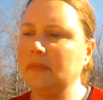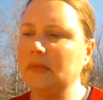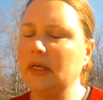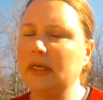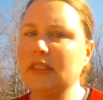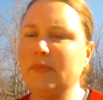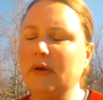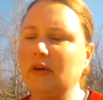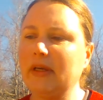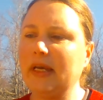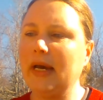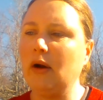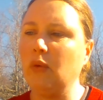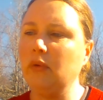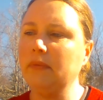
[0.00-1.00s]
I spell
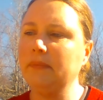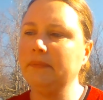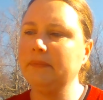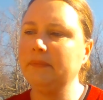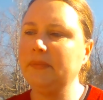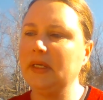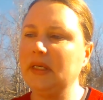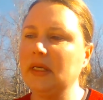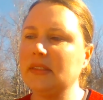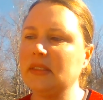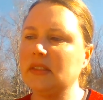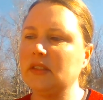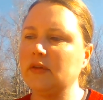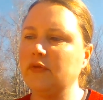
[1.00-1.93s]
cow, because it's the